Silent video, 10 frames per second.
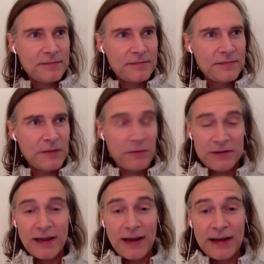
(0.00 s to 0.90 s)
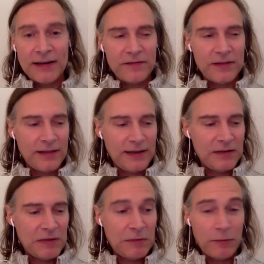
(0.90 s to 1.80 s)
it was a kind of
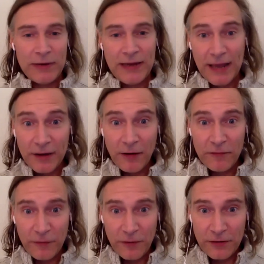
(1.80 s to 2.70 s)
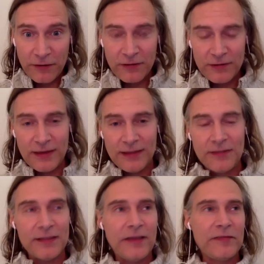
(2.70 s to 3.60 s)
enlightenment. But we can go further than
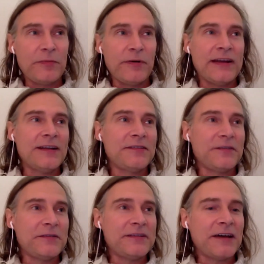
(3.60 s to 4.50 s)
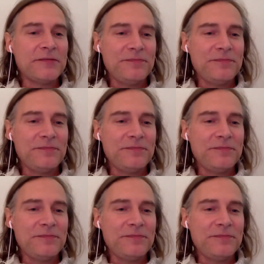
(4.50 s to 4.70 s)
the left brain, it turns out.